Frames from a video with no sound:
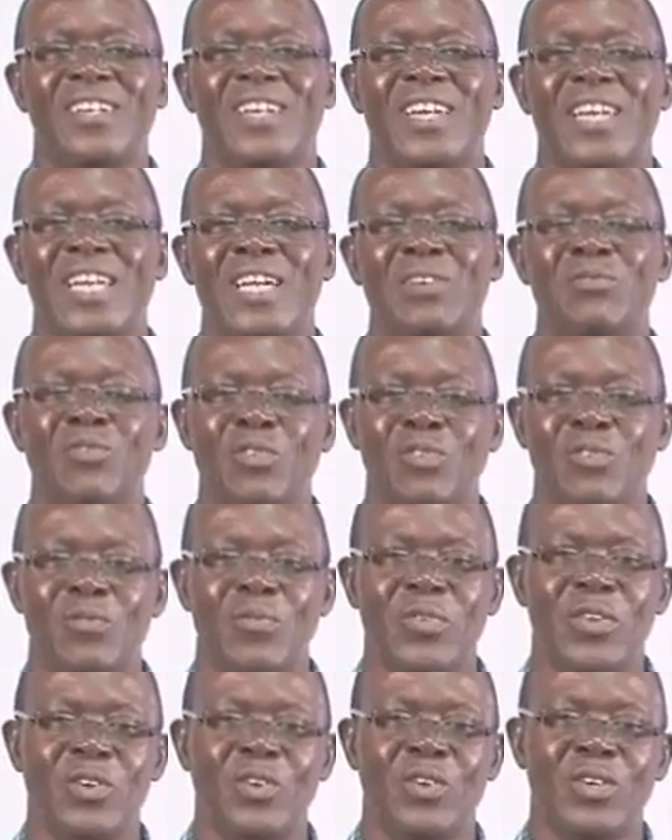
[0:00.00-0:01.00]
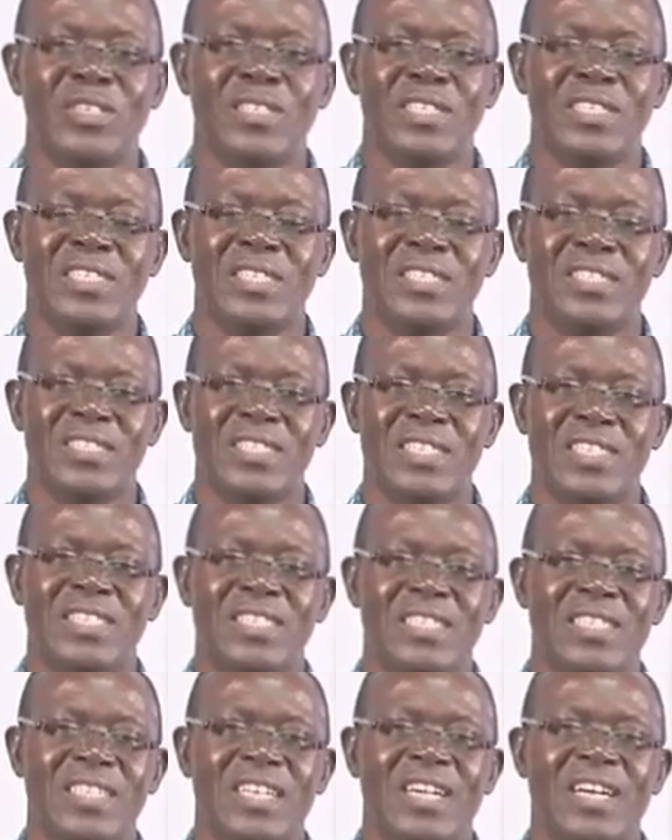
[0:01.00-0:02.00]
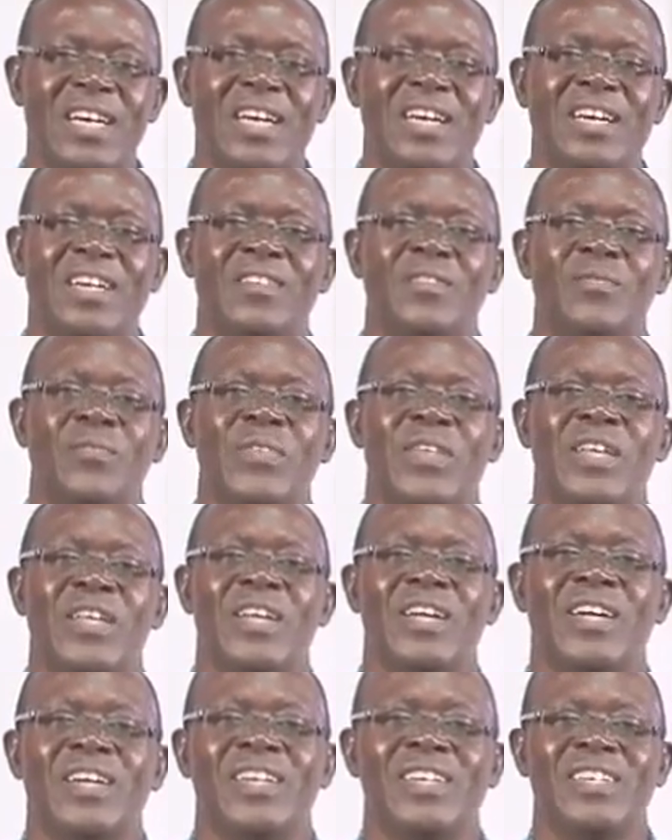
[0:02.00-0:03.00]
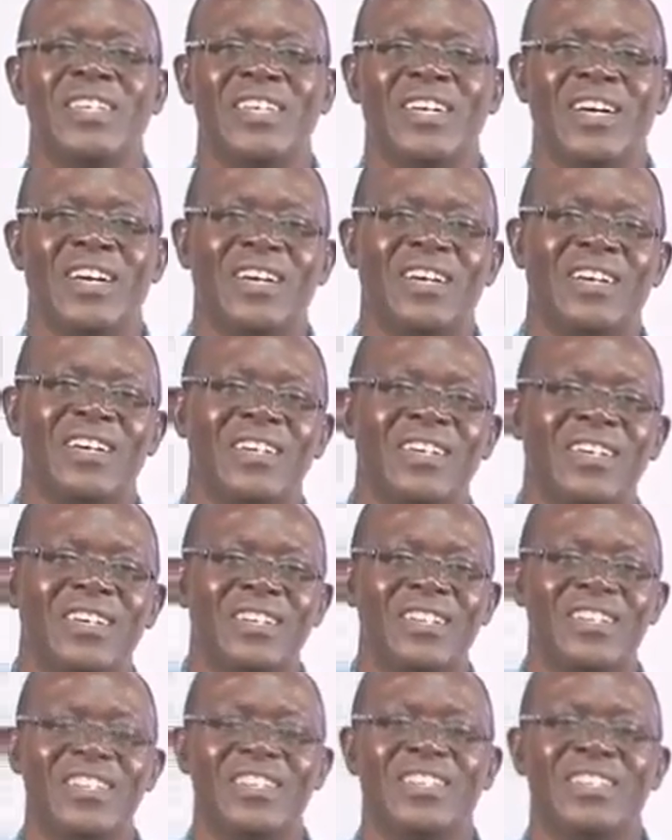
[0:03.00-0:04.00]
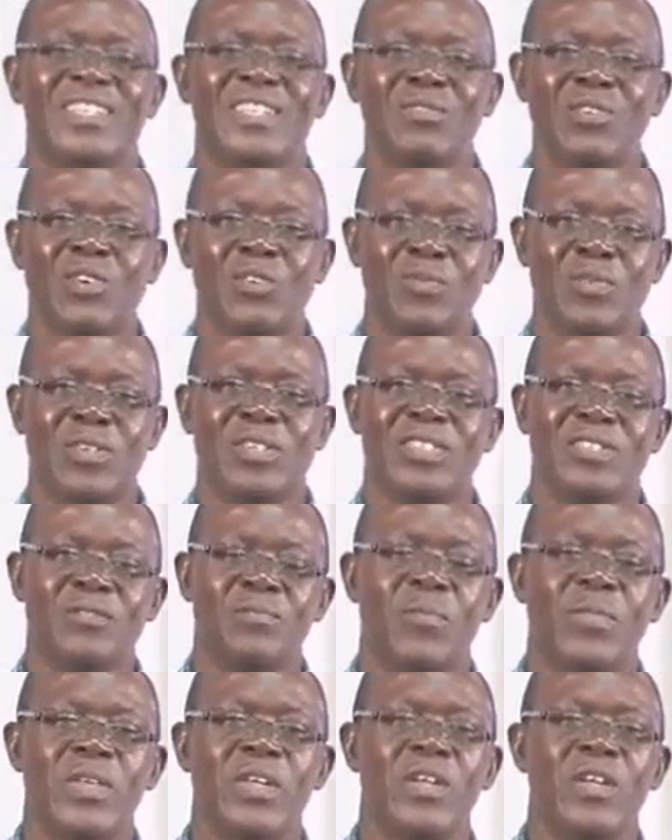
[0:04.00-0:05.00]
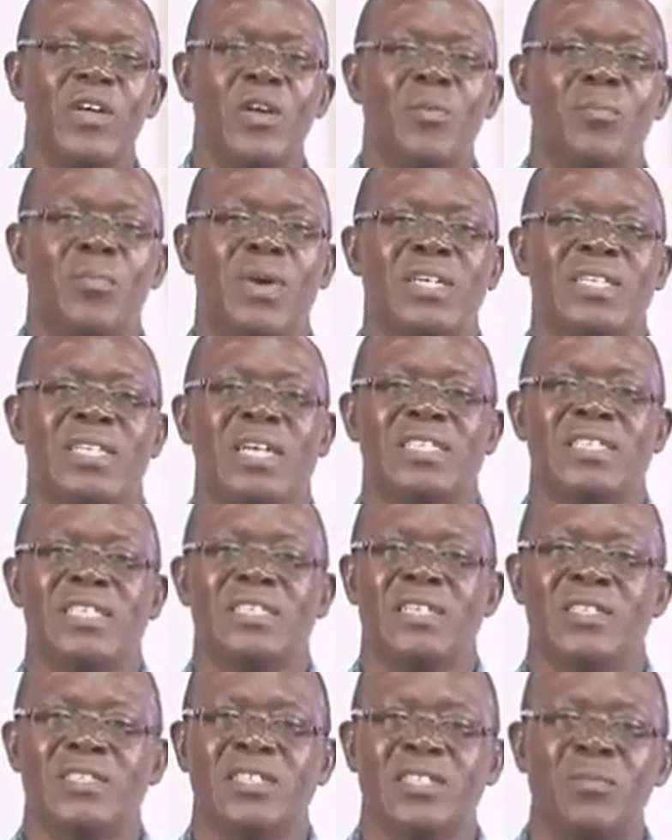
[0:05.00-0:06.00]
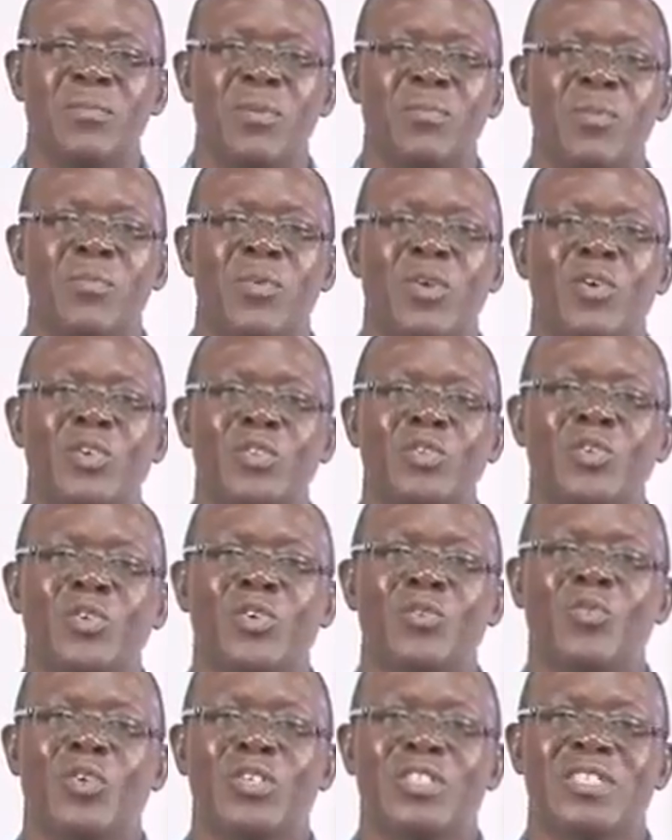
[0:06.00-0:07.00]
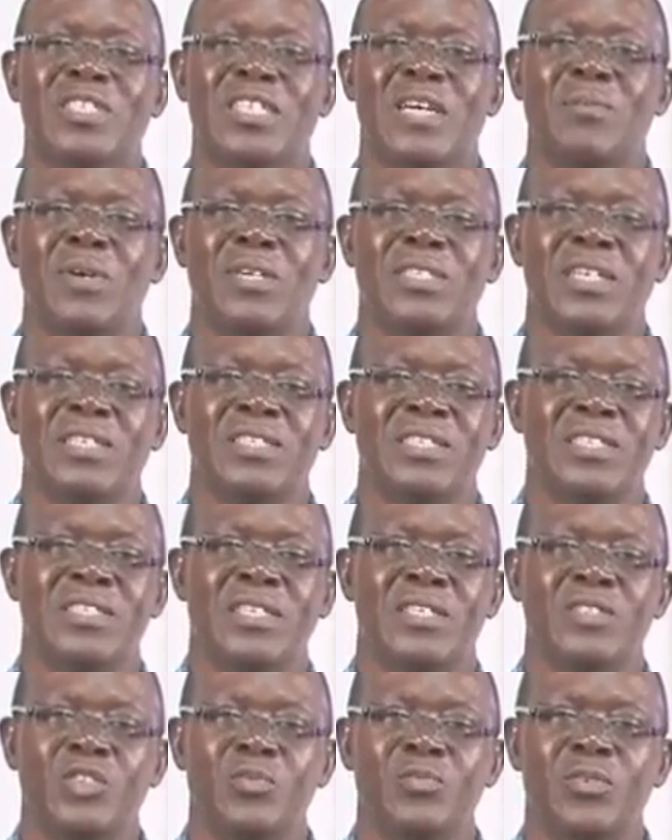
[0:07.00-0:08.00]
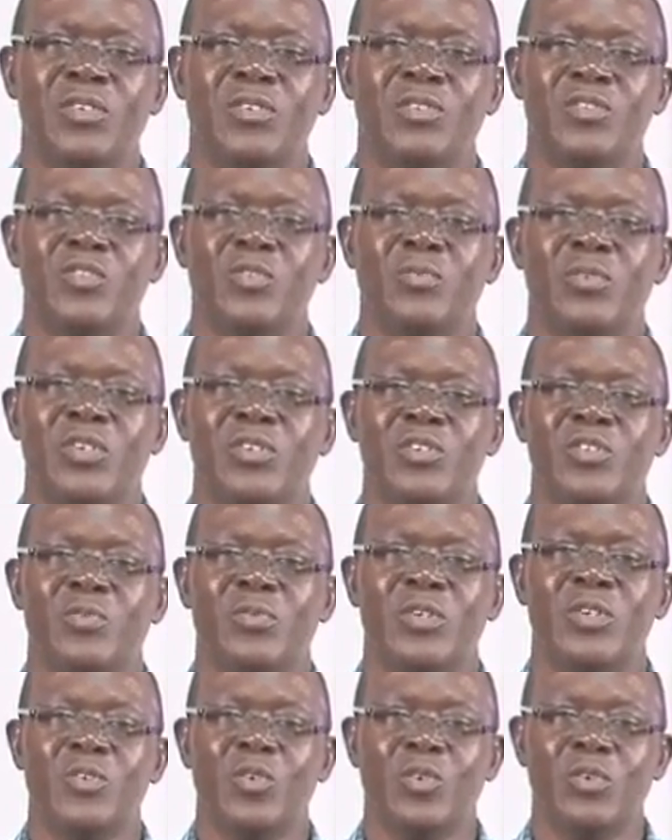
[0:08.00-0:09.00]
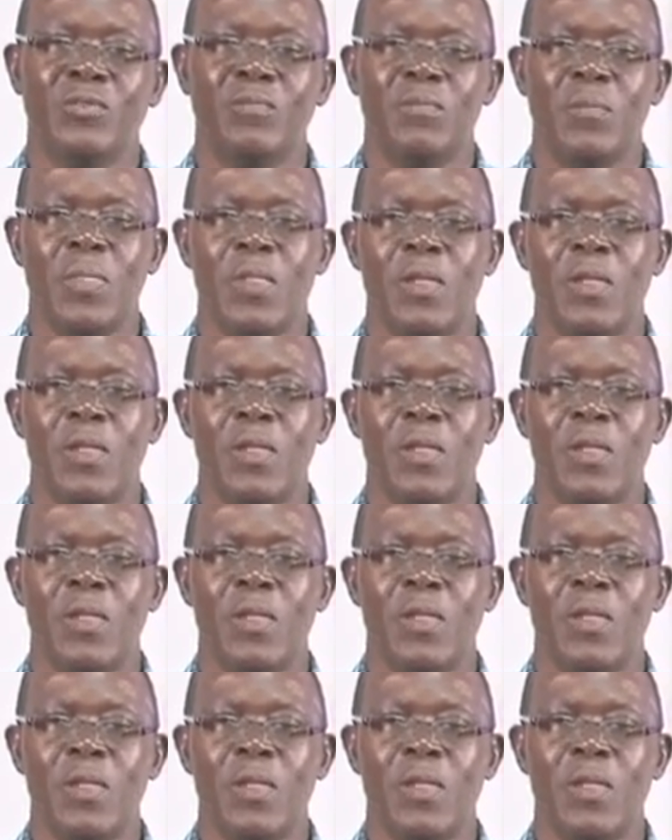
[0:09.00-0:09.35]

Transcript: level or a certain stage in their development. Marital status. Some people may also not want their marital status to be known.